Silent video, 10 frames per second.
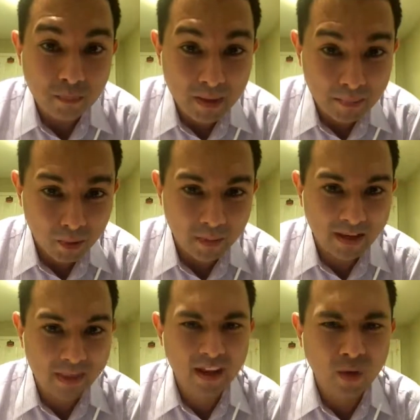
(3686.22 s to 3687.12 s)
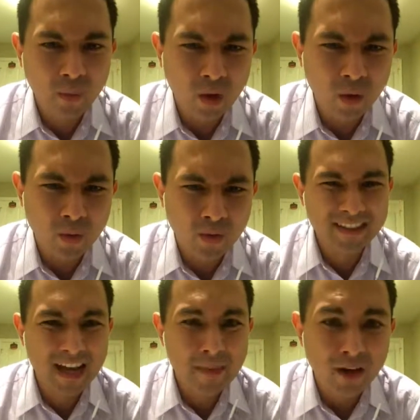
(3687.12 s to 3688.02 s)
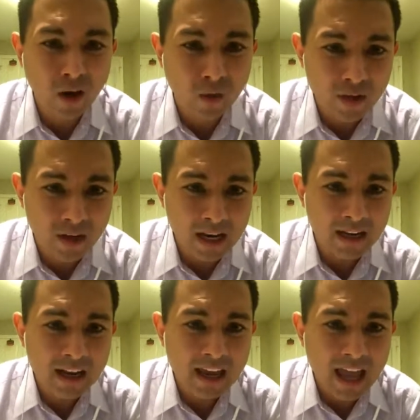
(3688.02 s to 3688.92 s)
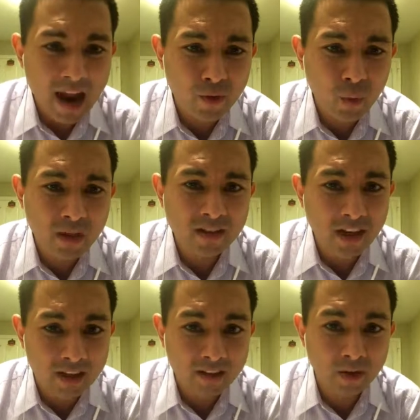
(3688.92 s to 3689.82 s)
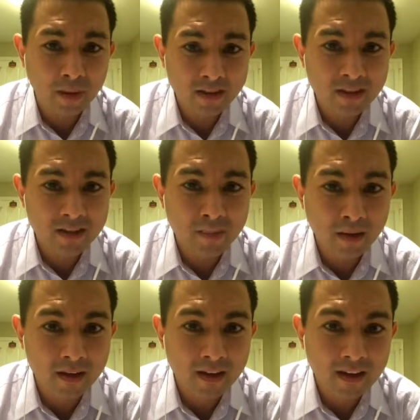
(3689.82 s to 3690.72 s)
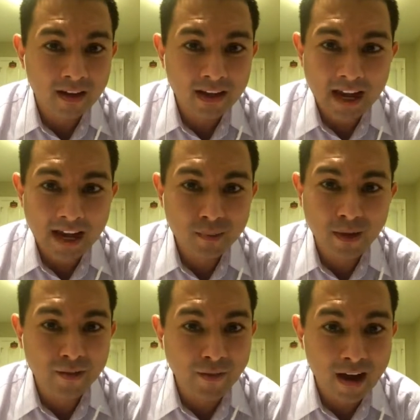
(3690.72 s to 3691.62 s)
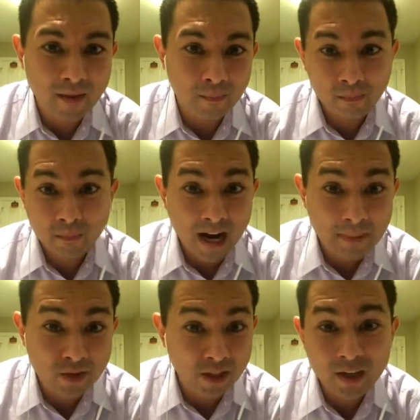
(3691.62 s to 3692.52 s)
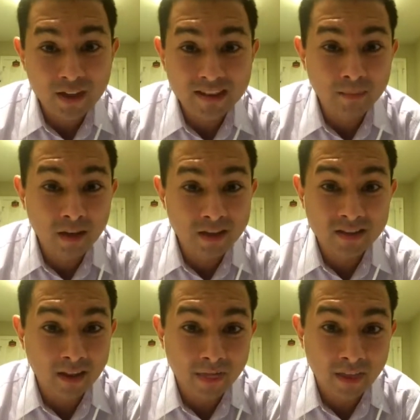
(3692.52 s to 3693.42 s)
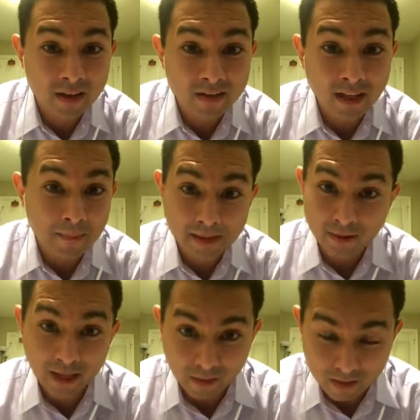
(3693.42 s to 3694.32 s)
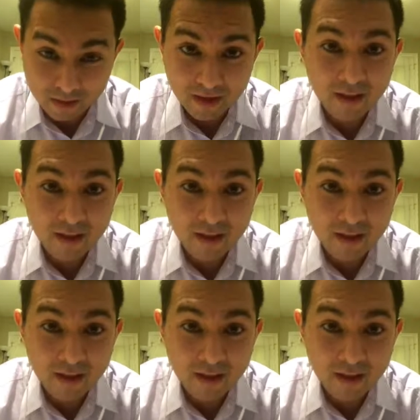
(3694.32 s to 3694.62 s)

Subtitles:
People might think, well, it's a time of COVID and everyone's cutting their budgets, but as you might find, perhaps they're increasing budgets on things like mental health.